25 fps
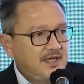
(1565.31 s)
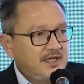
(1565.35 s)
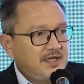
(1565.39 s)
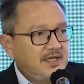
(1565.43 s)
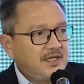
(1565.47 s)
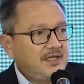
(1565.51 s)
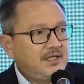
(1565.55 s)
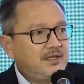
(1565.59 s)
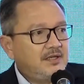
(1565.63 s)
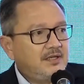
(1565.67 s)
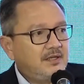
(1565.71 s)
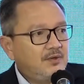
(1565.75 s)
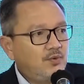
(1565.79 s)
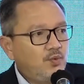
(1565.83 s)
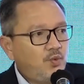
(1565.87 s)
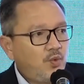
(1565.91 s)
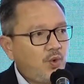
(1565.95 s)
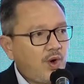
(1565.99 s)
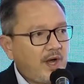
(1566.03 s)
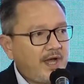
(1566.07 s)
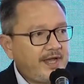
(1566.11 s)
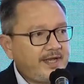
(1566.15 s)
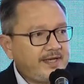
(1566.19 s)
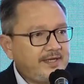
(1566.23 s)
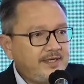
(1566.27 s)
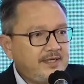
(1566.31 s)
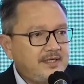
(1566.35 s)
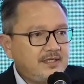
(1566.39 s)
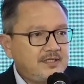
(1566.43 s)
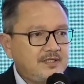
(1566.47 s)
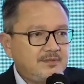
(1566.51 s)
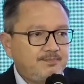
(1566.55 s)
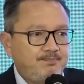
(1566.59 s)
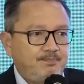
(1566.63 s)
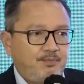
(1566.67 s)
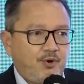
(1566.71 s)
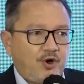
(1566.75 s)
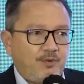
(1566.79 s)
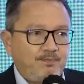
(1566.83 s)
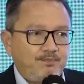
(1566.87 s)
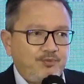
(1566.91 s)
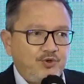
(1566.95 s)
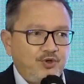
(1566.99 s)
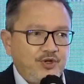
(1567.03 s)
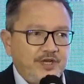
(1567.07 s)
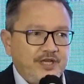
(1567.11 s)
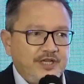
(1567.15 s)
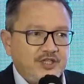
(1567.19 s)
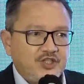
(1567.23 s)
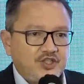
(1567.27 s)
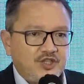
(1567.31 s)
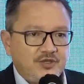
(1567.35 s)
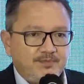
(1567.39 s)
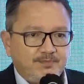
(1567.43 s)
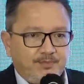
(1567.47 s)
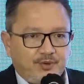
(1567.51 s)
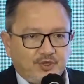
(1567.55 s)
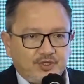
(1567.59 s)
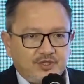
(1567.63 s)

in the widest population